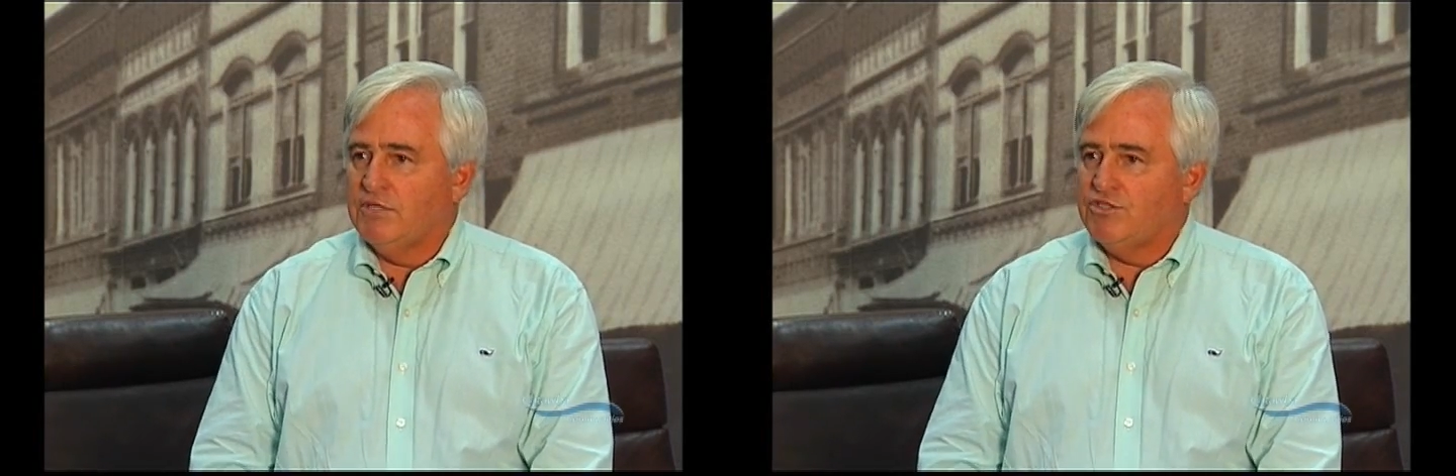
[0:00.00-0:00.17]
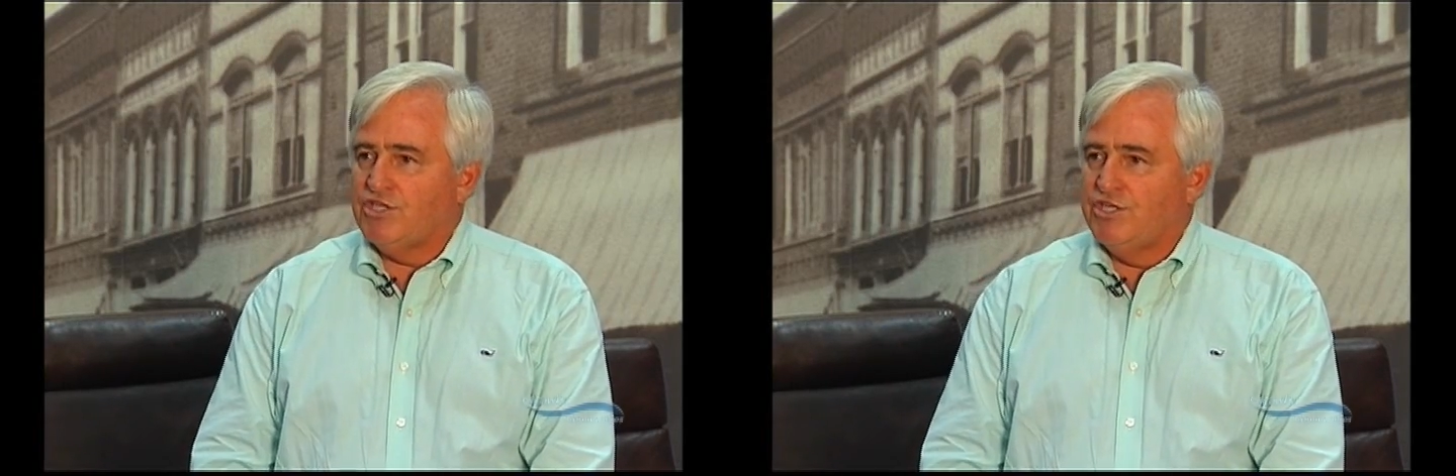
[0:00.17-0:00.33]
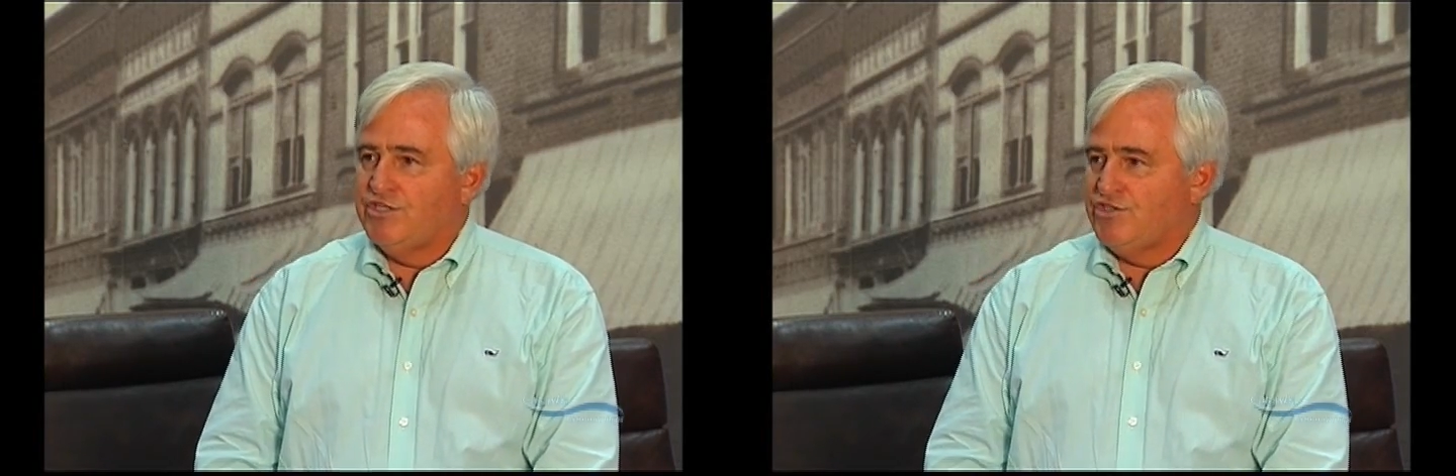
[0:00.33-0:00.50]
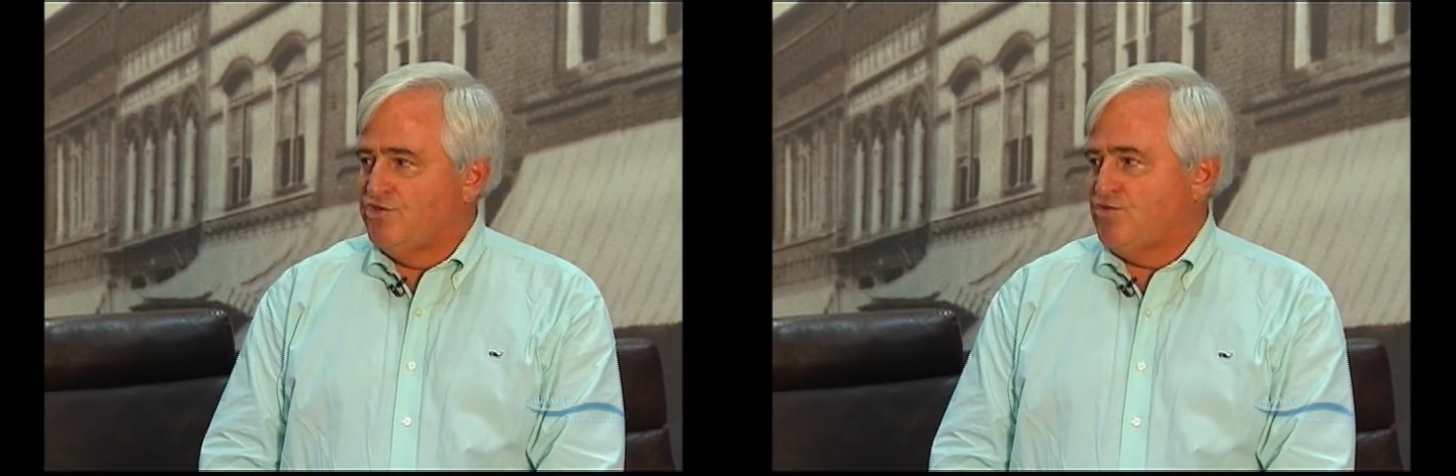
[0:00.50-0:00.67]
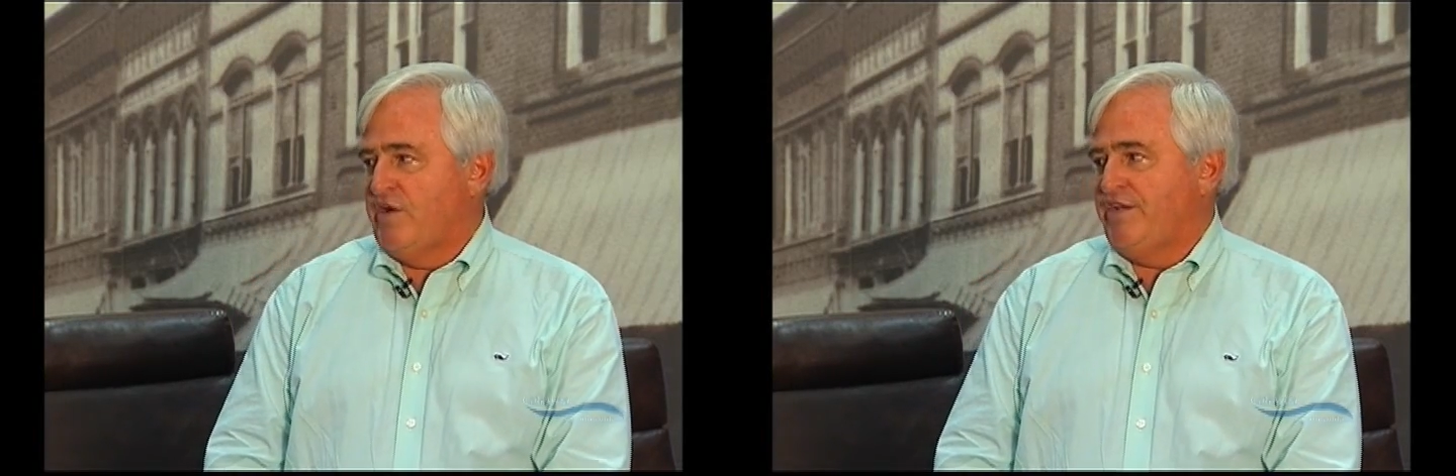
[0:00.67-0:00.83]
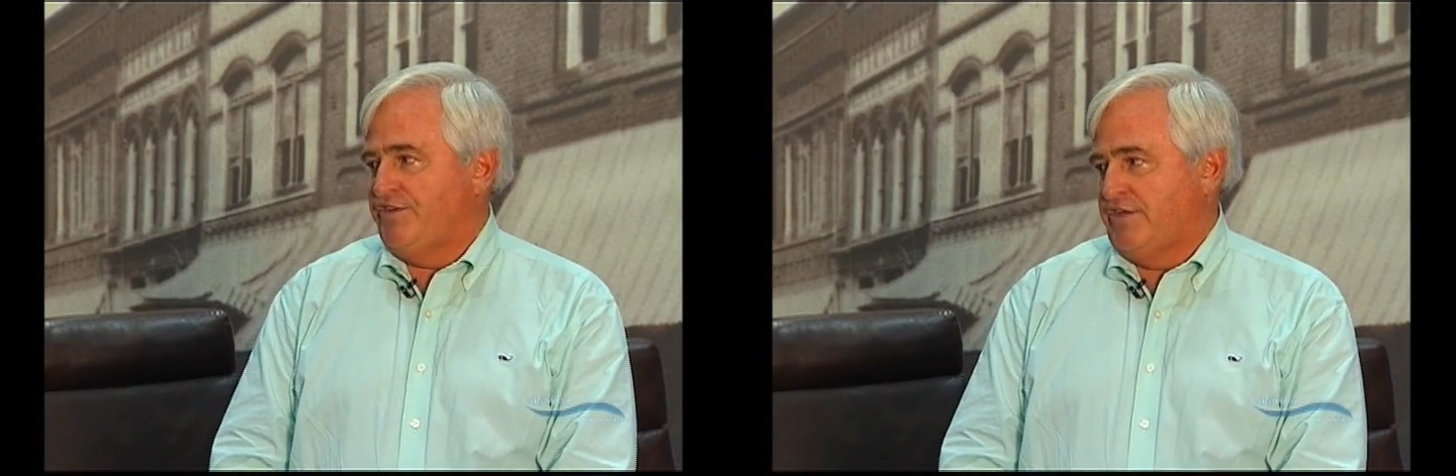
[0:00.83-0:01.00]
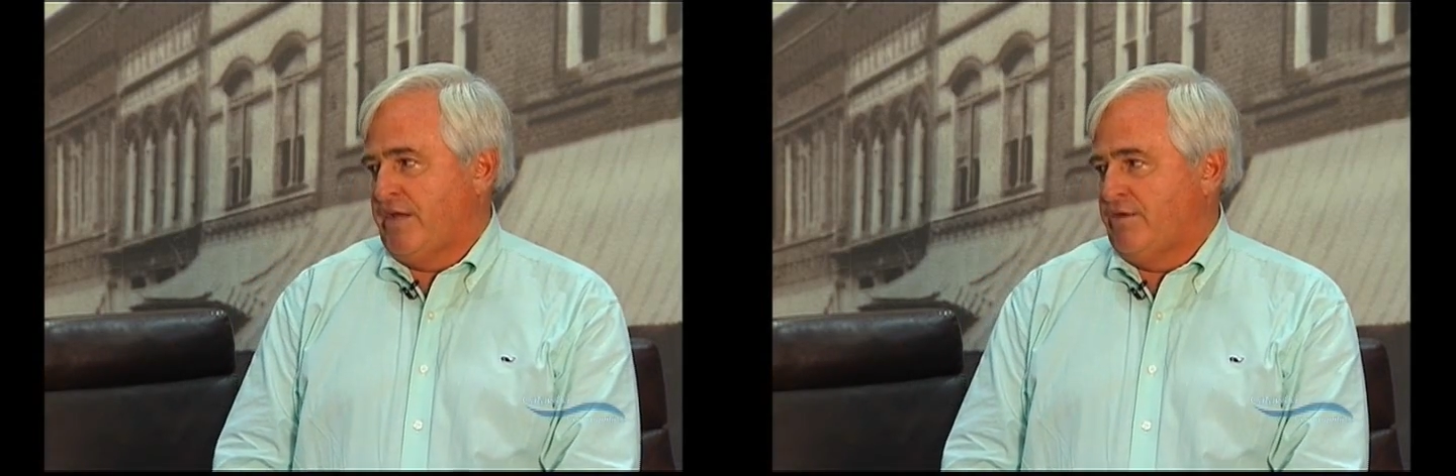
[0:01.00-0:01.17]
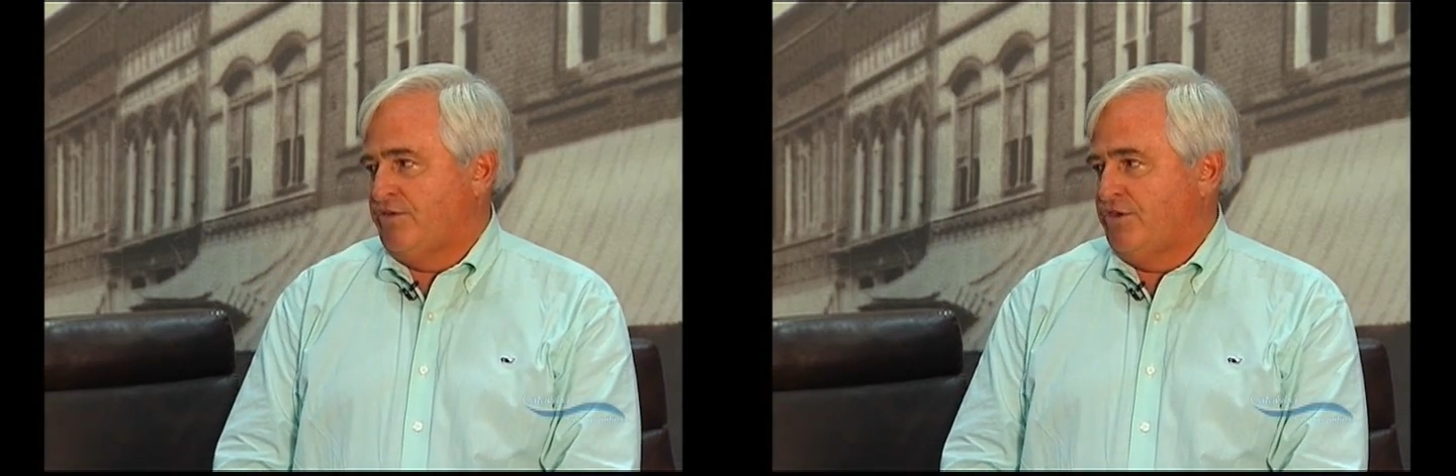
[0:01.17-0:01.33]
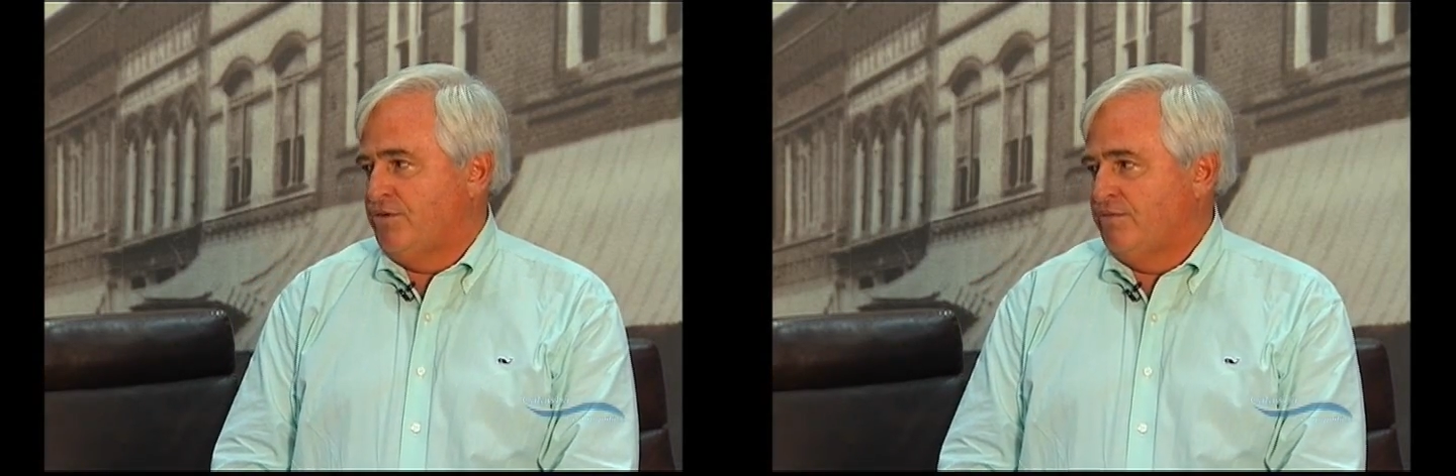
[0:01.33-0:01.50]
citizens' rates
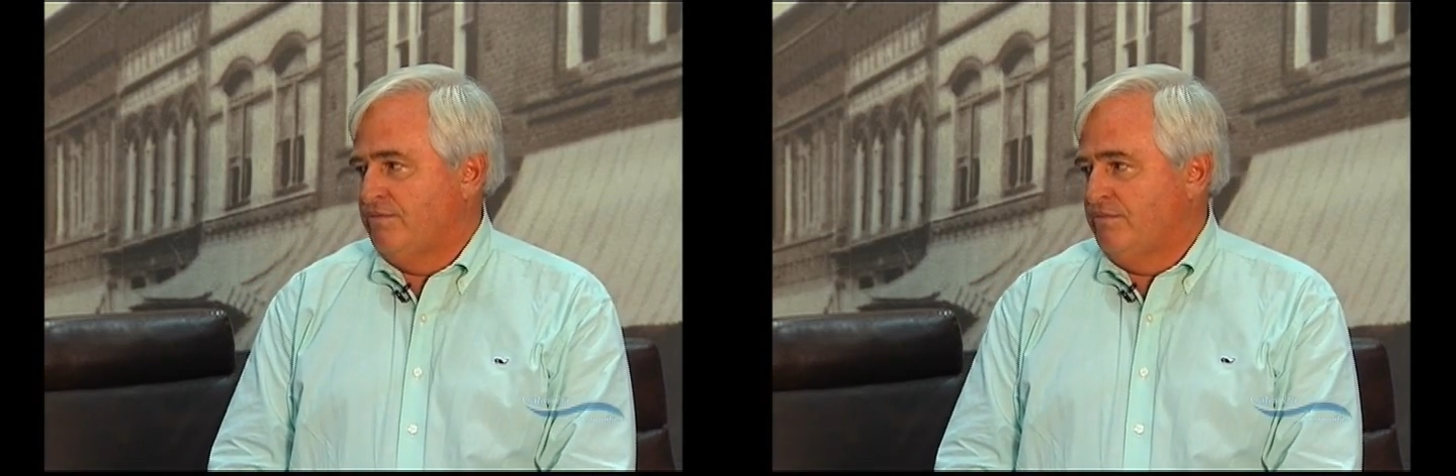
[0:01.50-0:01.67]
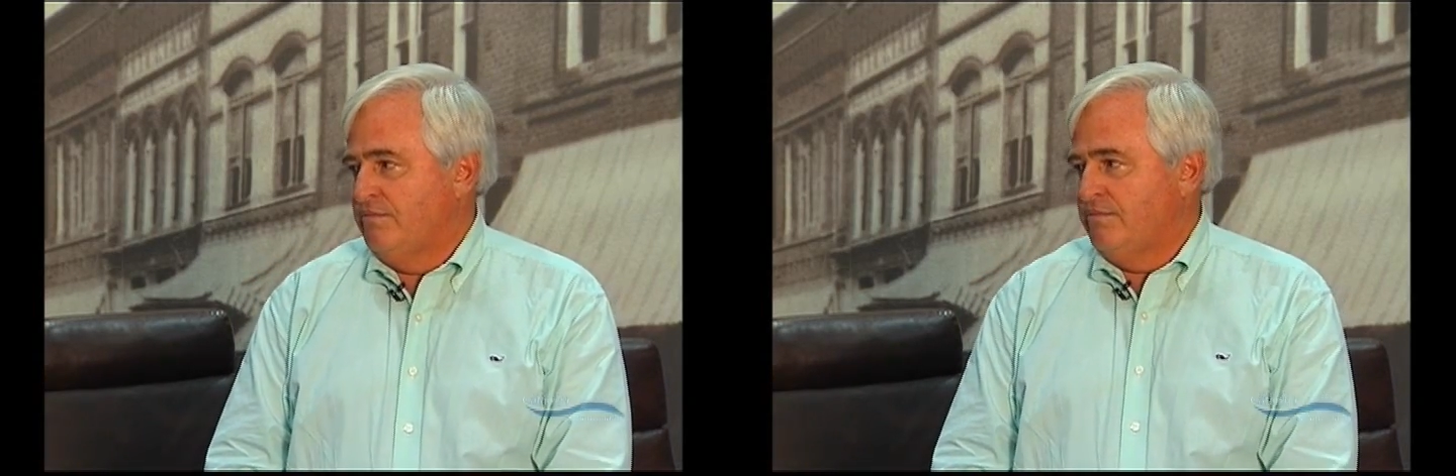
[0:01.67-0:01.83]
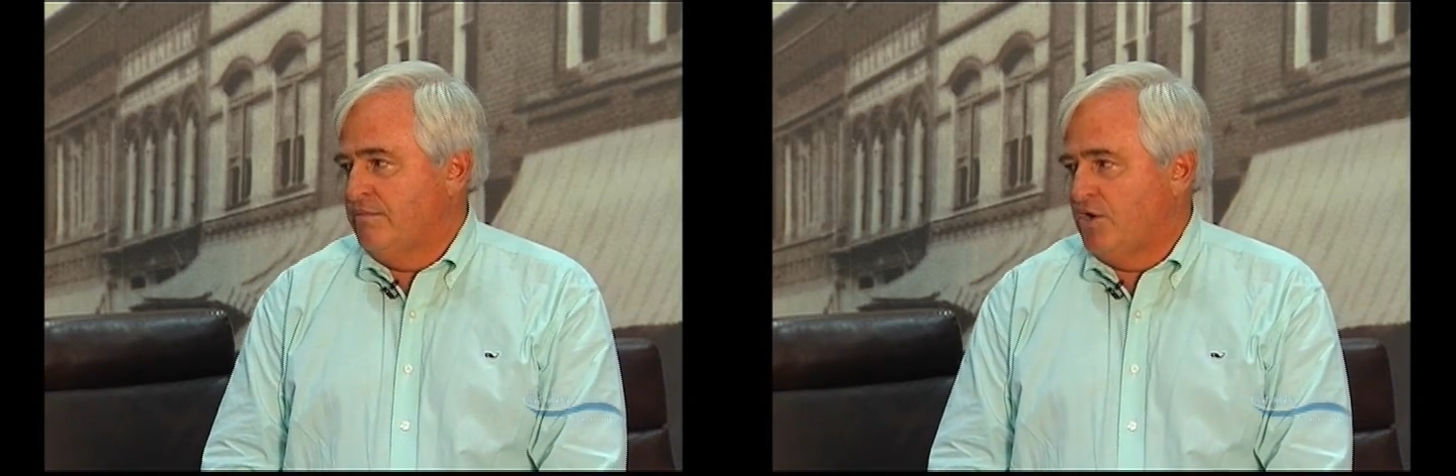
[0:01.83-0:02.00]
down too,